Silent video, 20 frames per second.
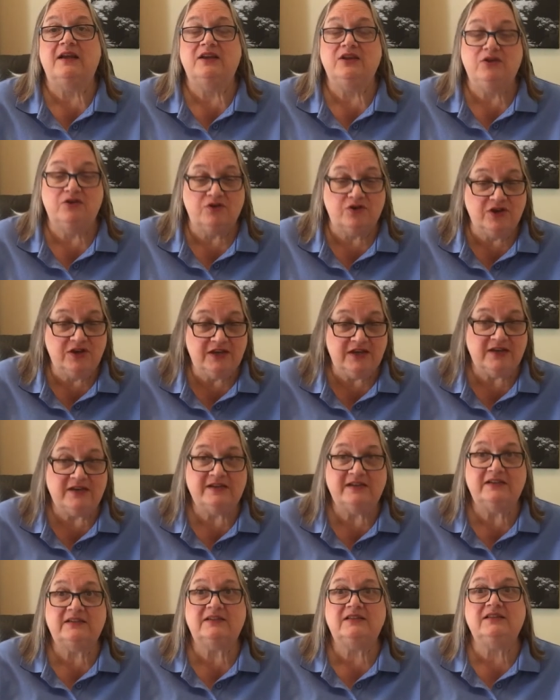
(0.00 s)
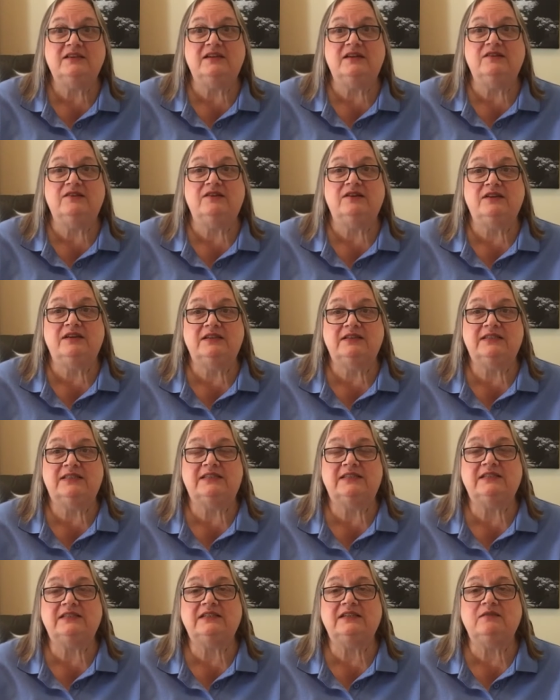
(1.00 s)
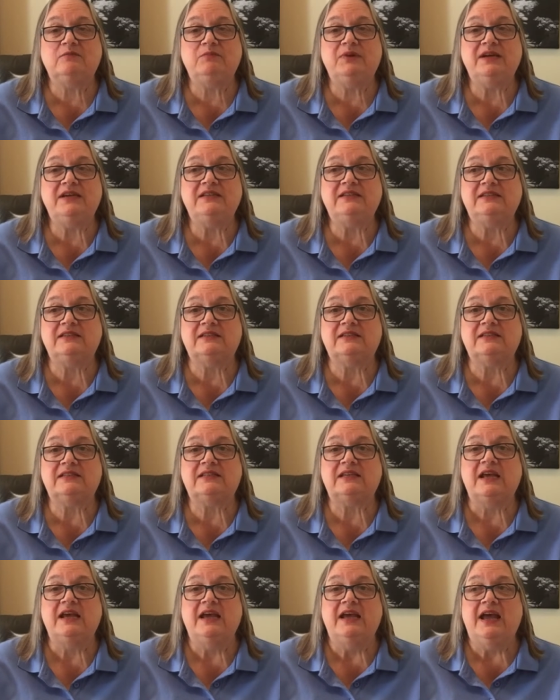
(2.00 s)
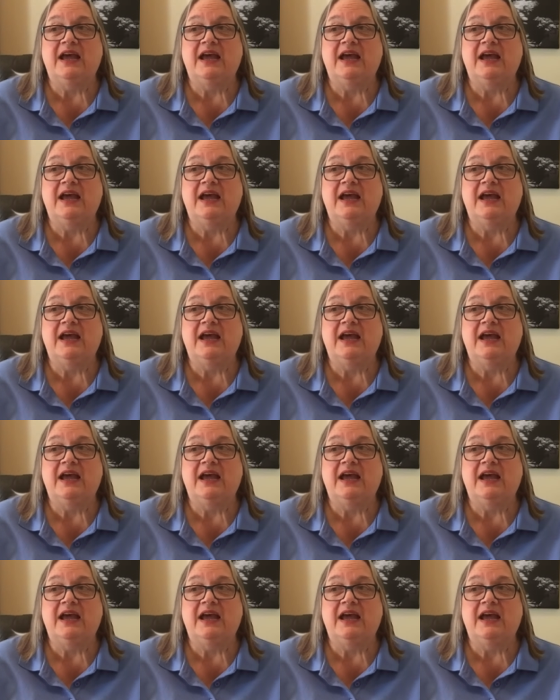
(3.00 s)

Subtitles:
You're getting it done on a consistent basis,